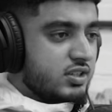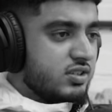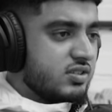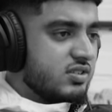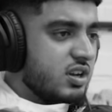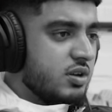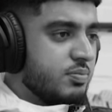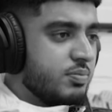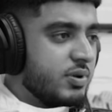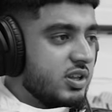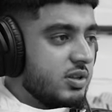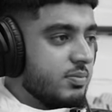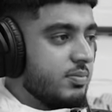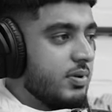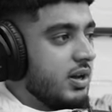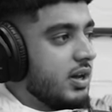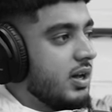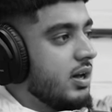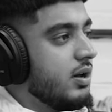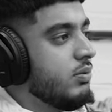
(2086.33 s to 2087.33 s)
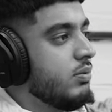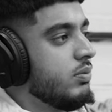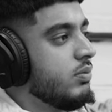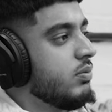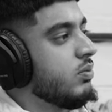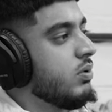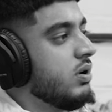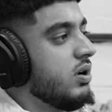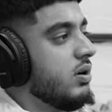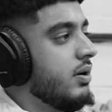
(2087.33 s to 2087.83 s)
You just got to pick the bat
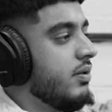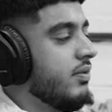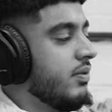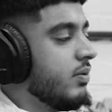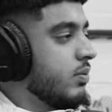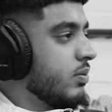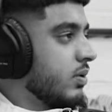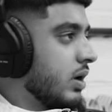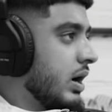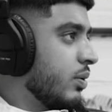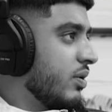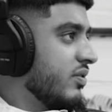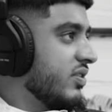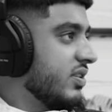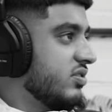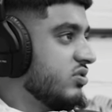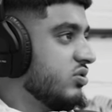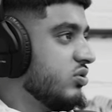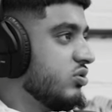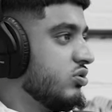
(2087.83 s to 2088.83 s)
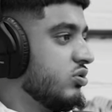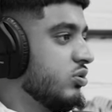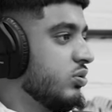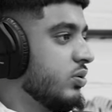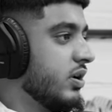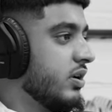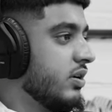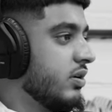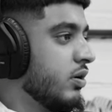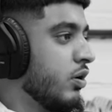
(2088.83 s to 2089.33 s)
however it suits
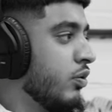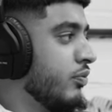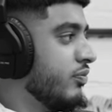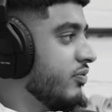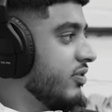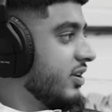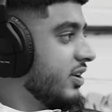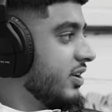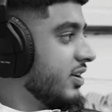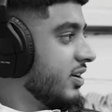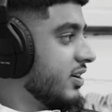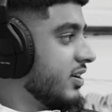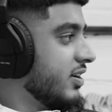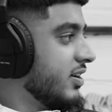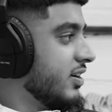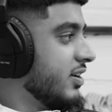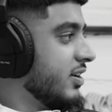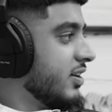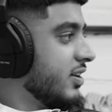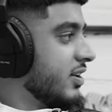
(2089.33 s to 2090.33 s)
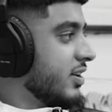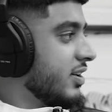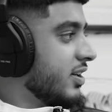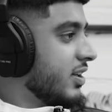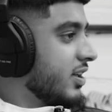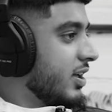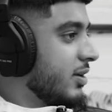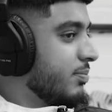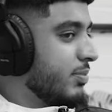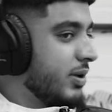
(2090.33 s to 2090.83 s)
you, and hopefully
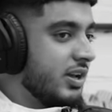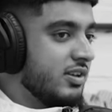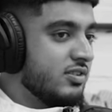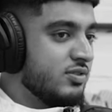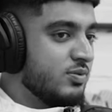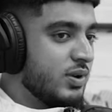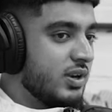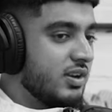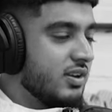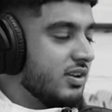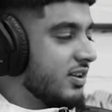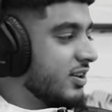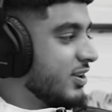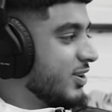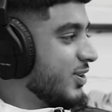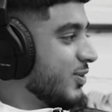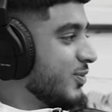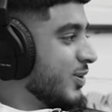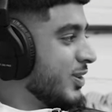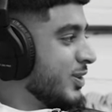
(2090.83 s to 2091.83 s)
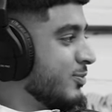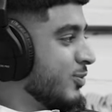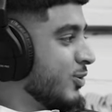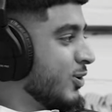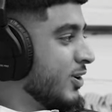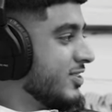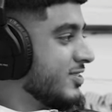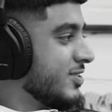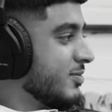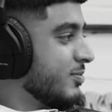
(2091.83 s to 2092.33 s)
it pings when the
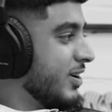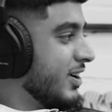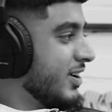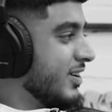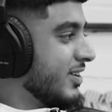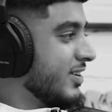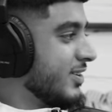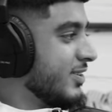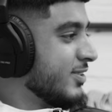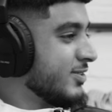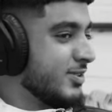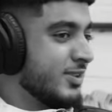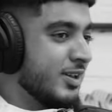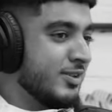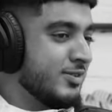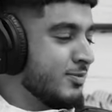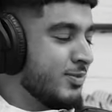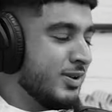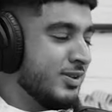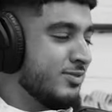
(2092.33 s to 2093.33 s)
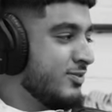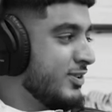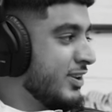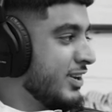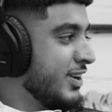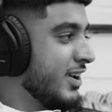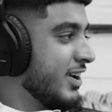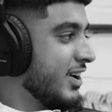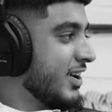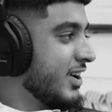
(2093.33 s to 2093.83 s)
ball hits the bat, because that's the best
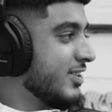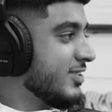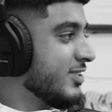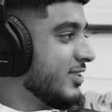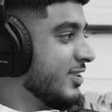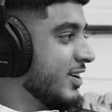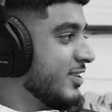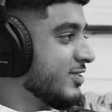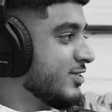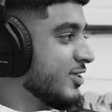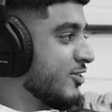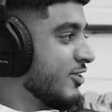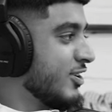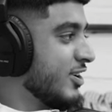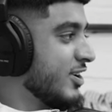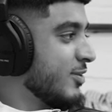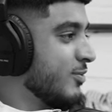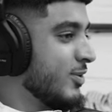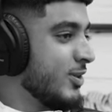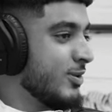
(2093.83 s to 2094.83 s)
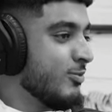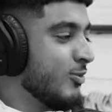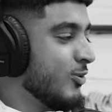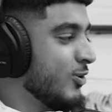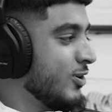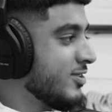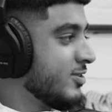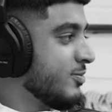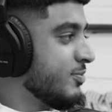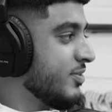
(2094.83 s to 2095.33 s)
feeling you get as a cricketer when the
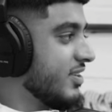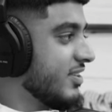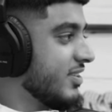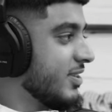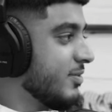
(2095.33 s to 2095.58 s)
ball hits the middle